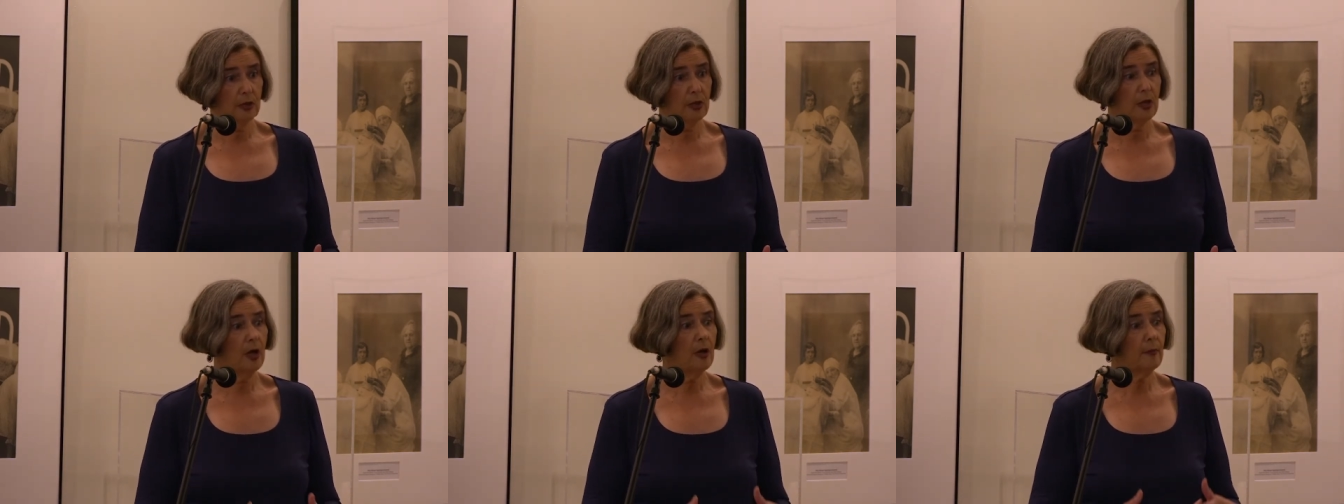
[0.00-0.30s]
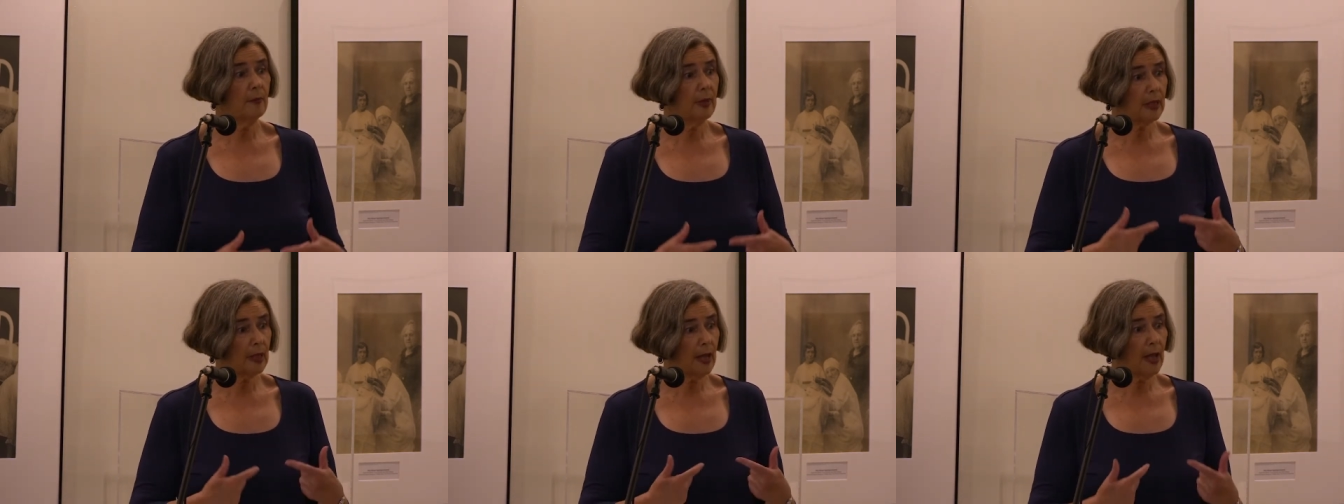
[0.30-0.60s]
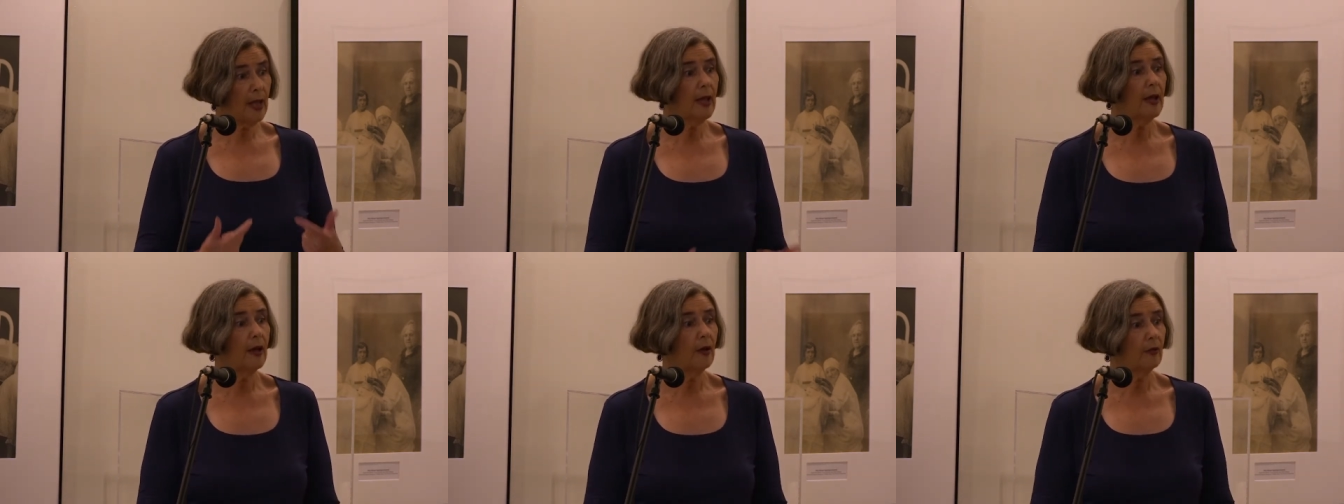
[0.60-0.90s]
coming
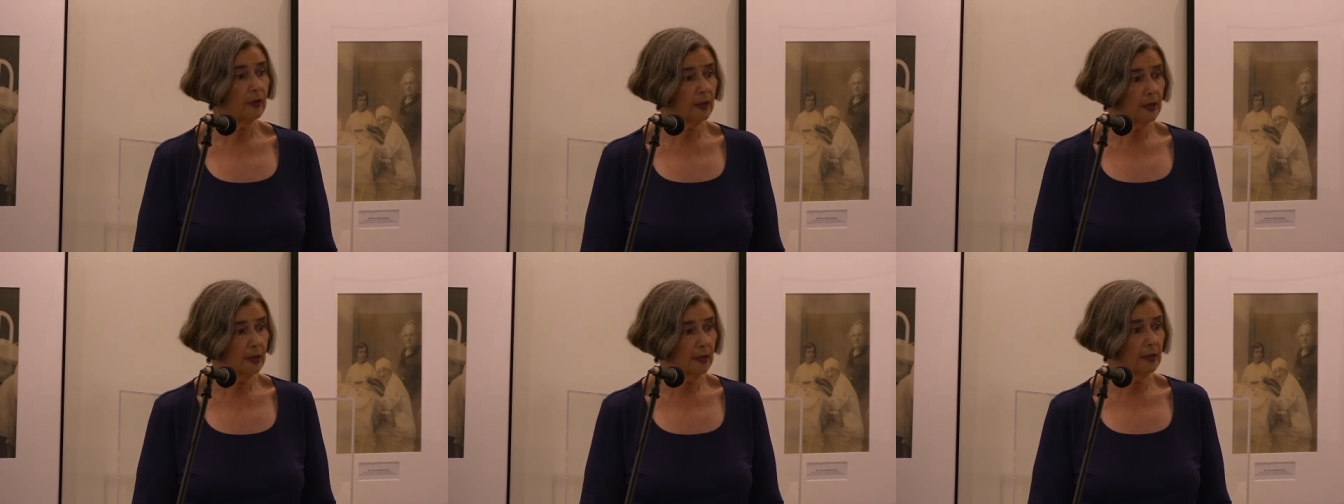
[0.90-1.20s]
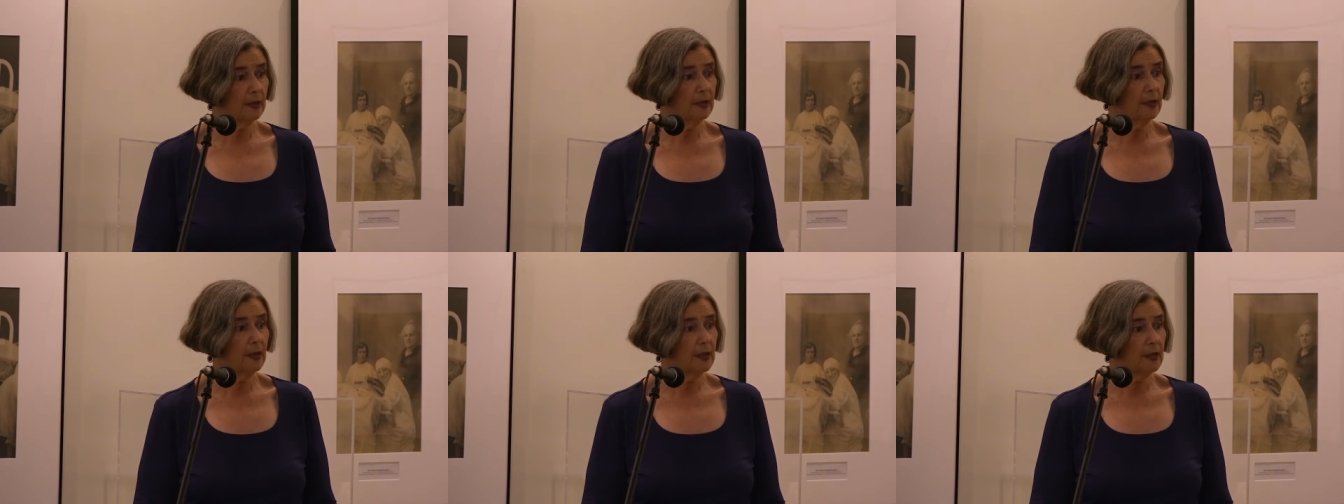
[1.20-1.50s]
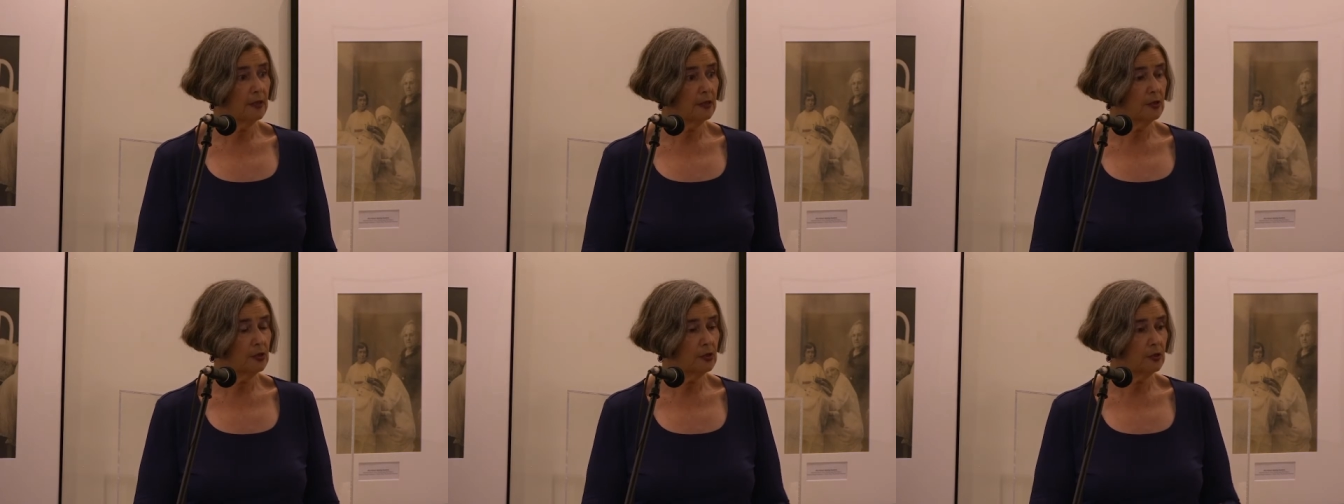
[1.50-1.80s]
out in
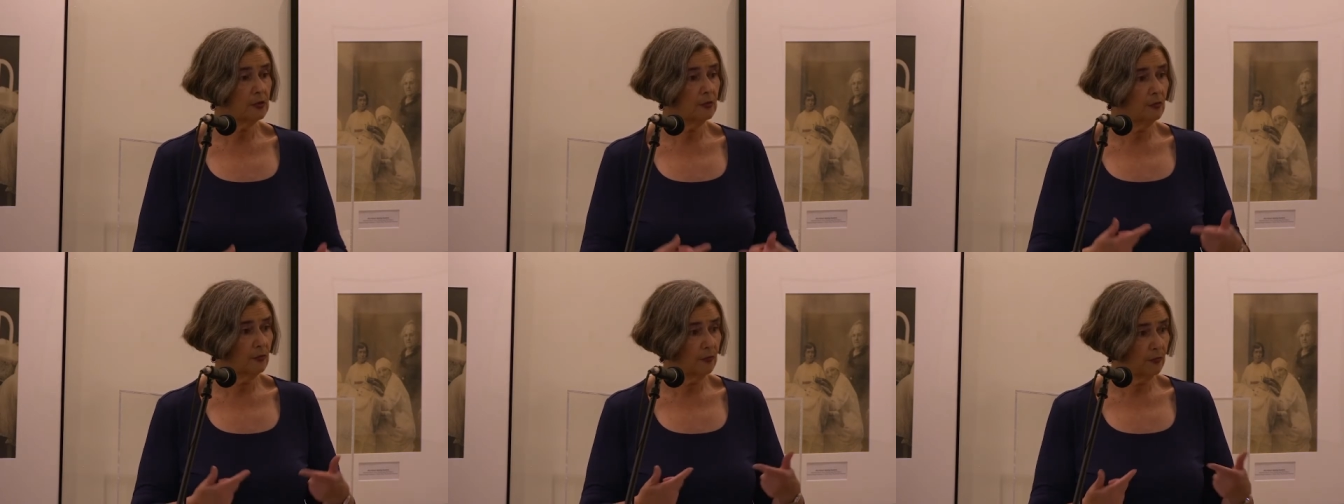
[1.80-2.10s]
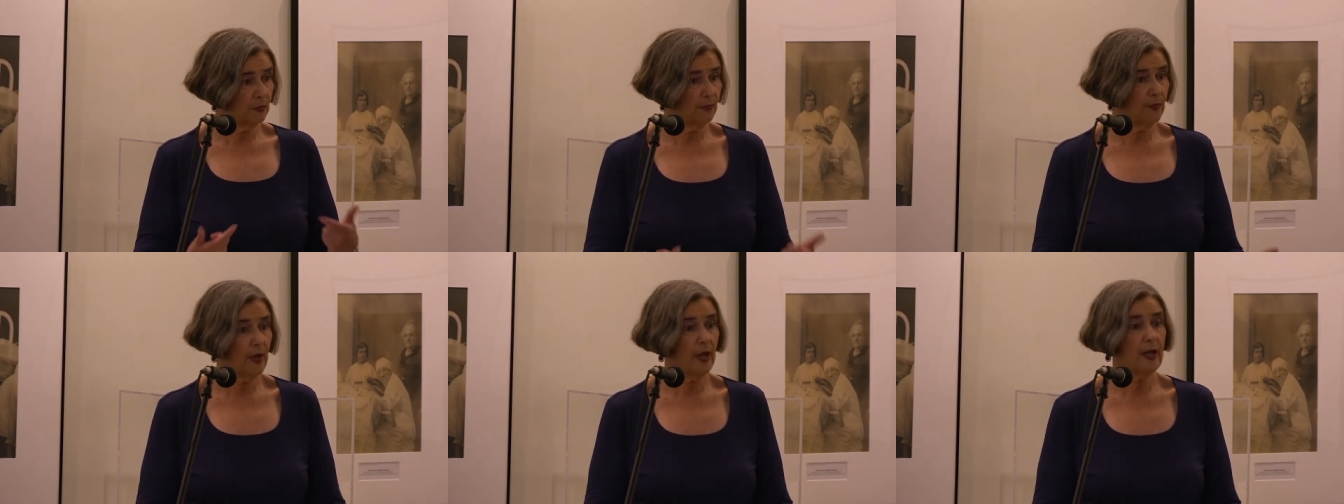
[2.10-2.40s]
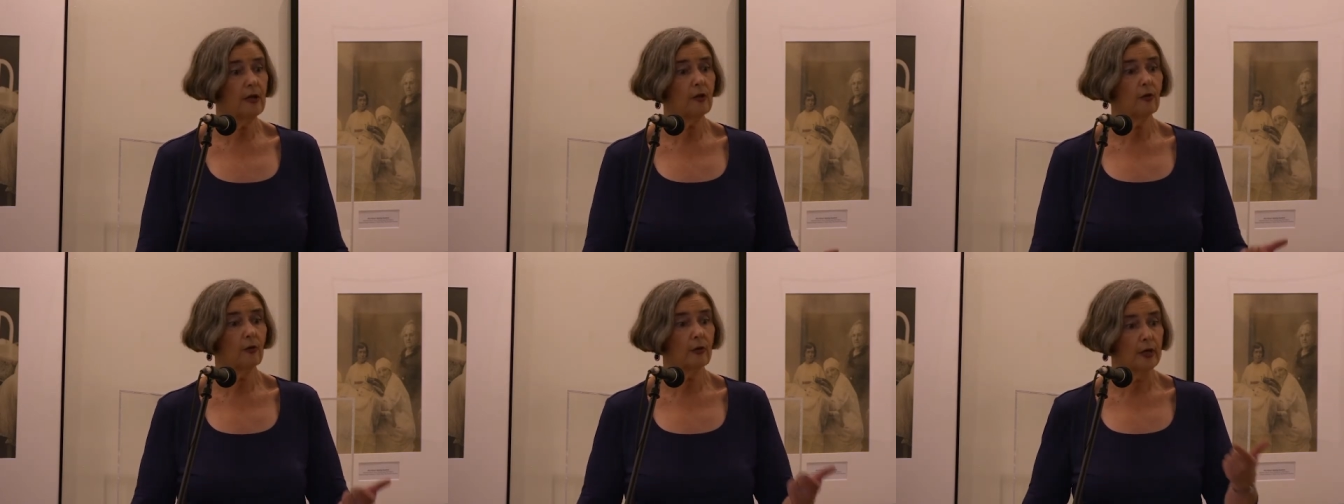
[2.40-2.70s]
these
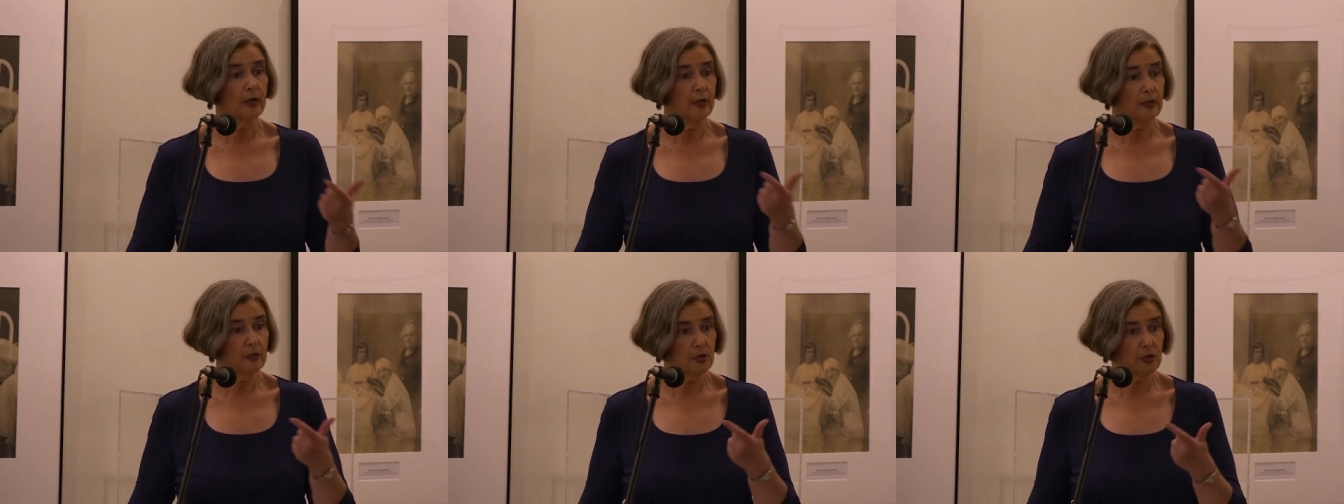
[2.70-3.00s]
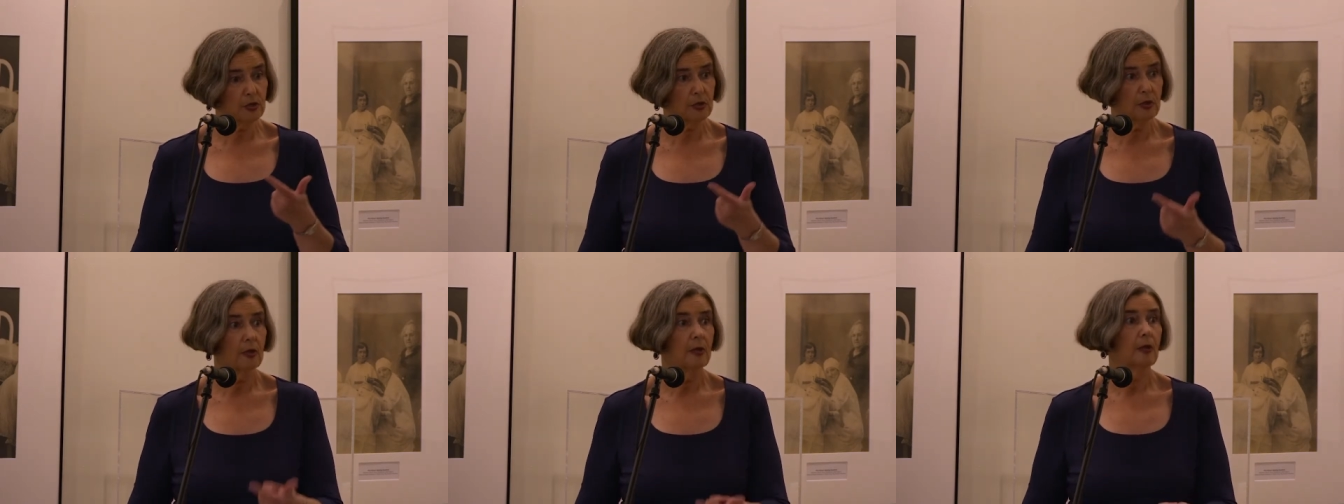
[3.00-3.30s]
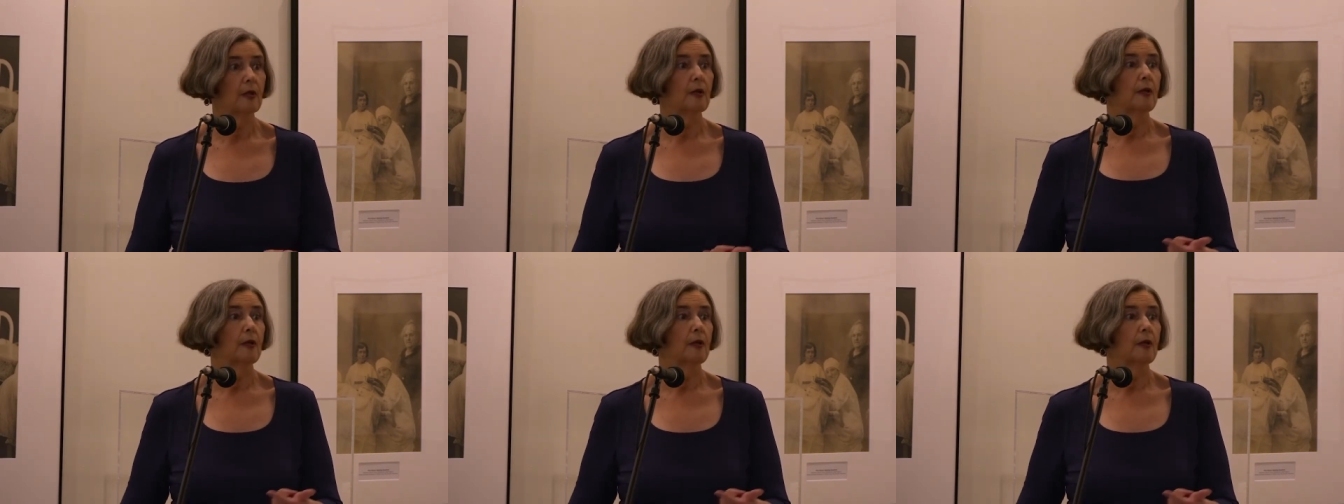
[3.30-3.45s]
various